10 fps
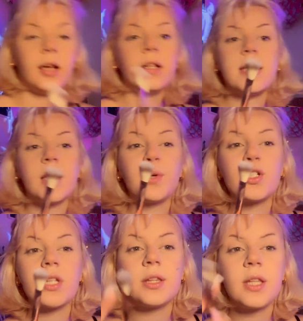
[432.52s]
I take a brush
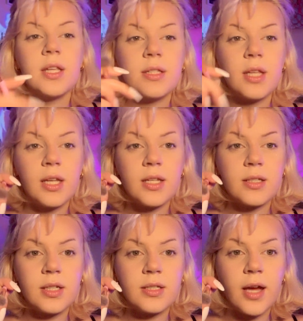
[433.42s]
like this that
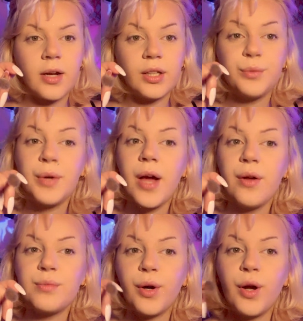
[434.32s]
isn't entirely
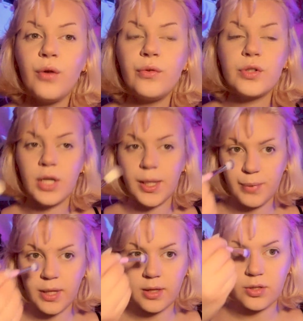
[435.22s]
round, more oval shape,
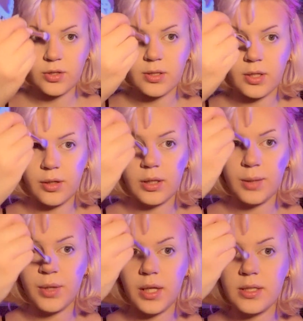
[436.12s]
and then just literally
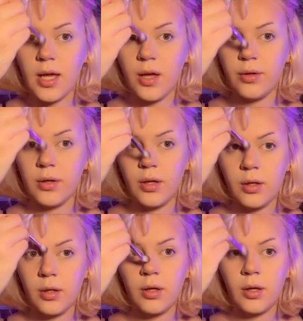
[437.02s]
blend down
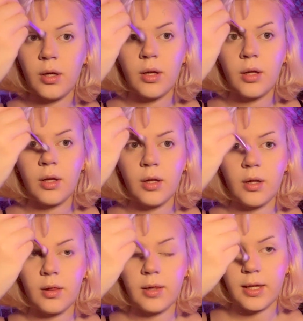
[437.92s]

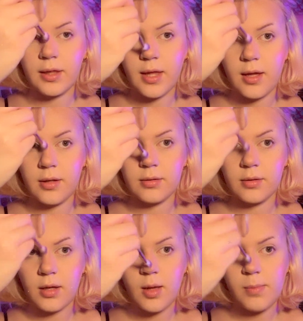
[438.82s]
like that,
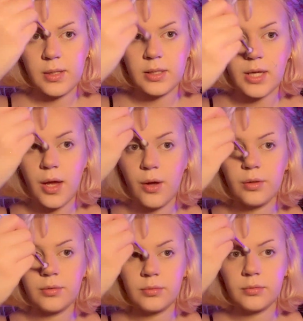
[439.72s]
up and
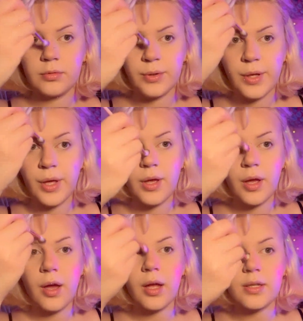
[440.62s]
down
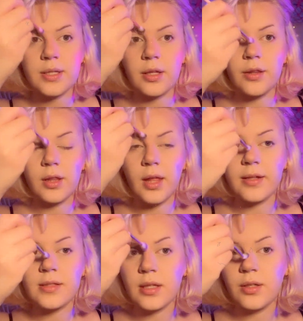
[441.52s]
until the
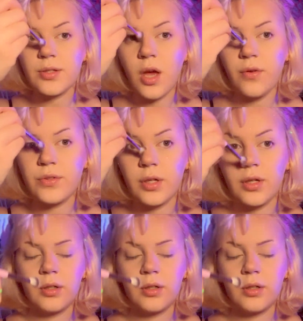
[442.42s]
line's a little softer.